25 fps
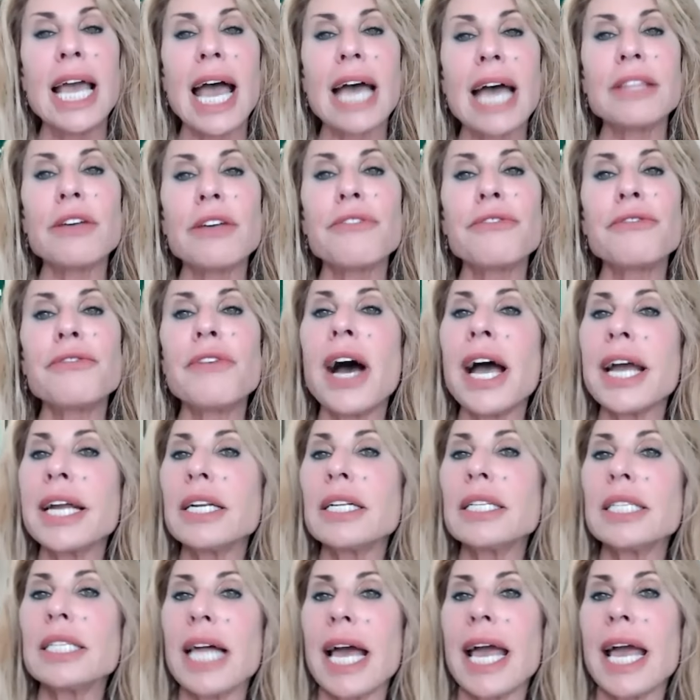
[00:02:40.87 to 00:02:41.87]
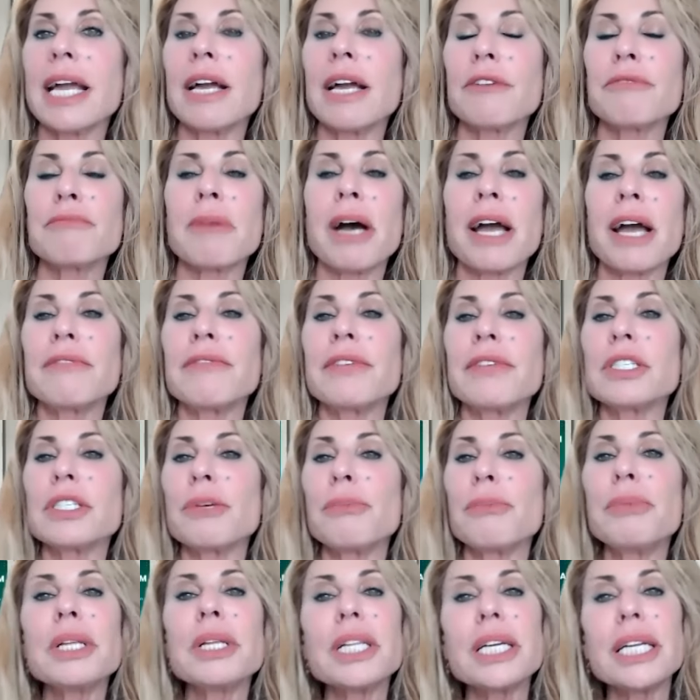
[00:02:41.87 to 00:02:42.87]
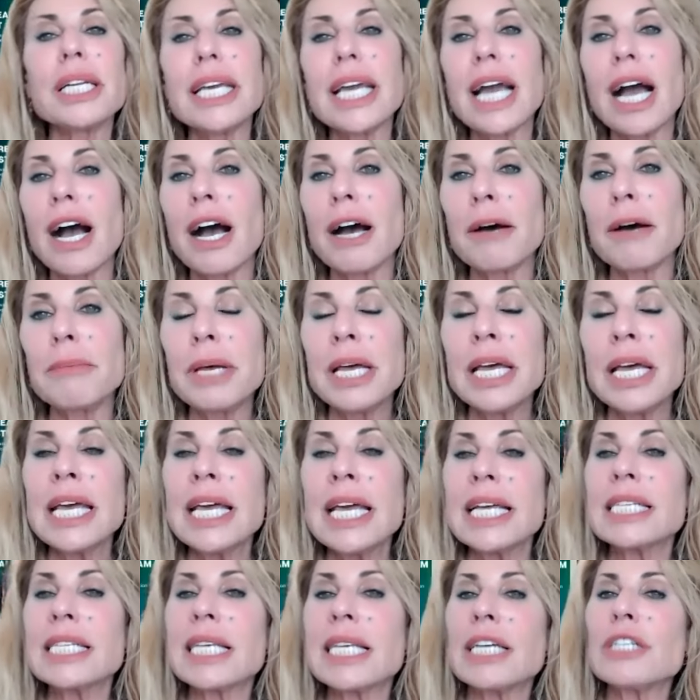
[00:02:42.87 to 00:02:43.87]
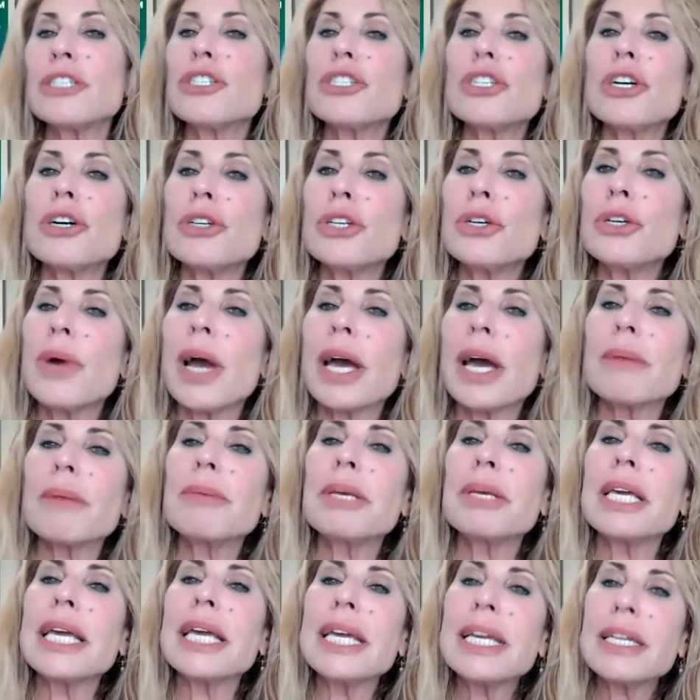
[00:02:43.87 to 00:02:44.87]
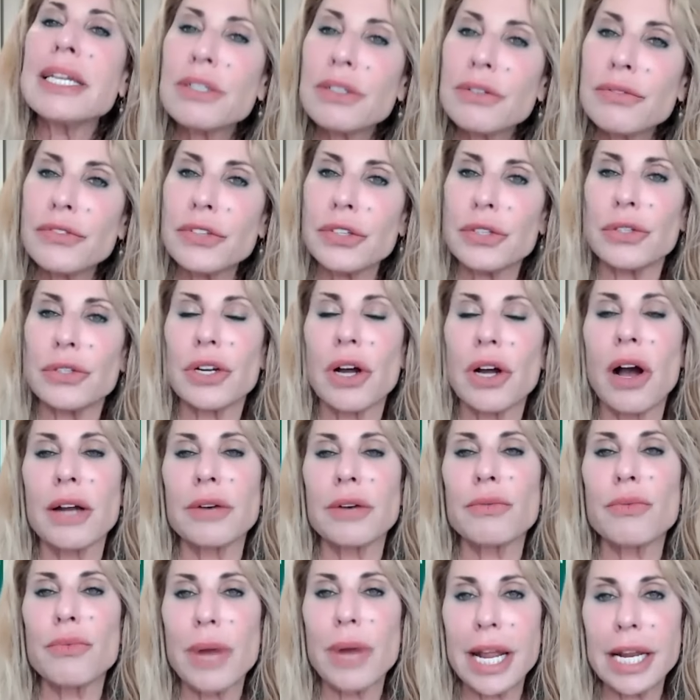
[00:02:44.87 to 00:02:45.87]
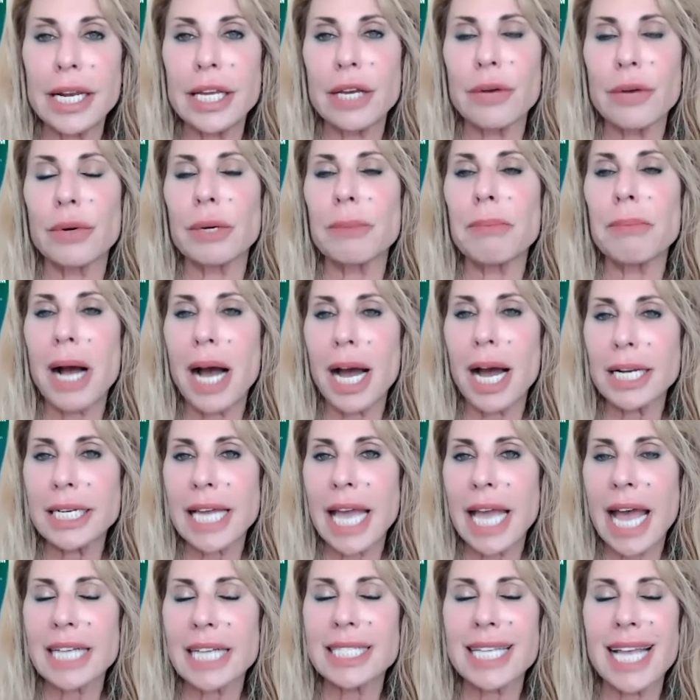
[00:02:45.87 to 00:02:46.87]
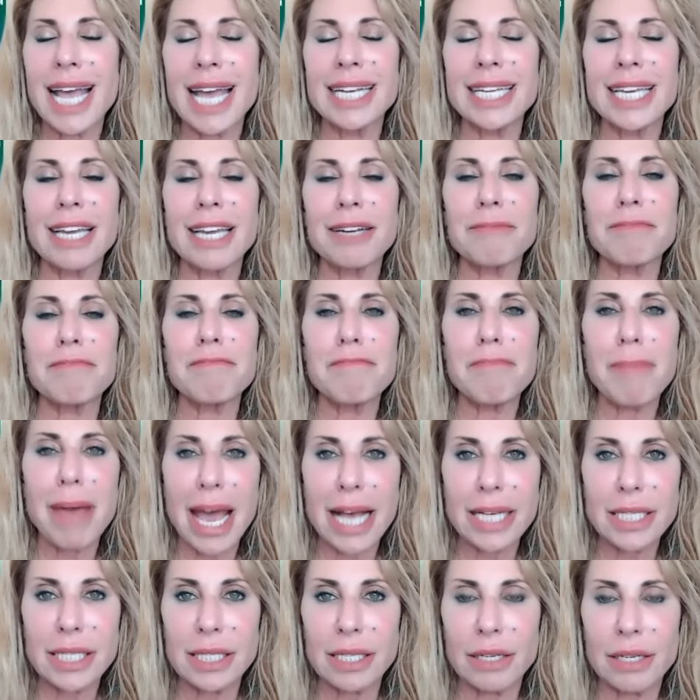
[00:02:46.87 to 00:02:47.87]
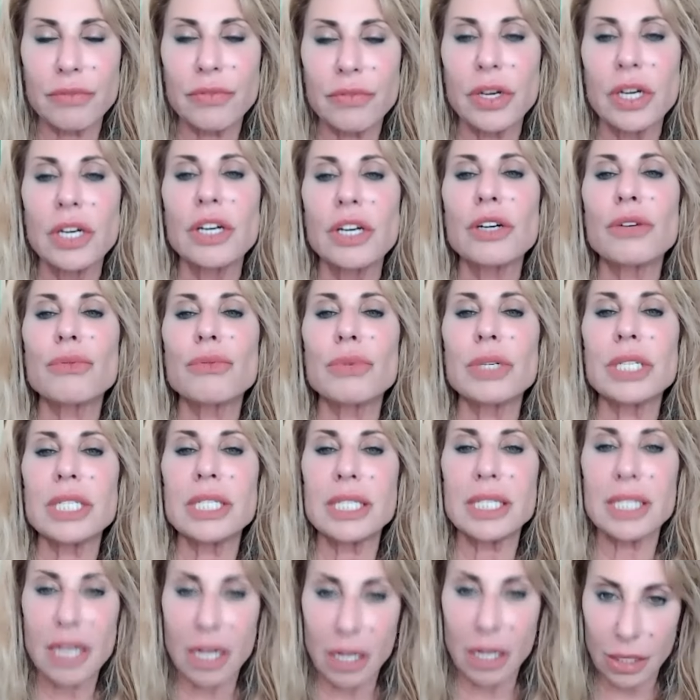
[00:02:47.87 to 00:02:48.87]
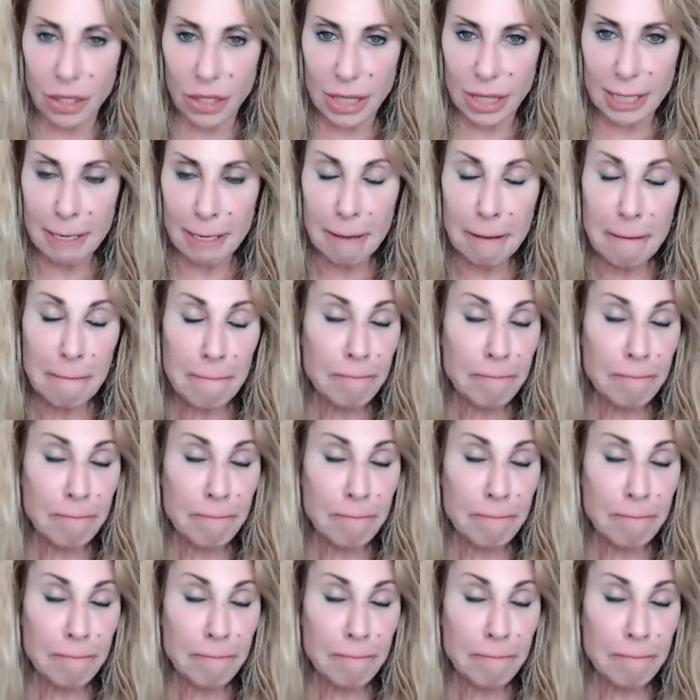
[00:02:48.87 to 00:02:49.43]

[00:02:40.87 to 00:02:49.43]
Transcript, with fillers: And the final leg of my visibility hub is I show you how to be interviewed on radio and podcasts and get massive results.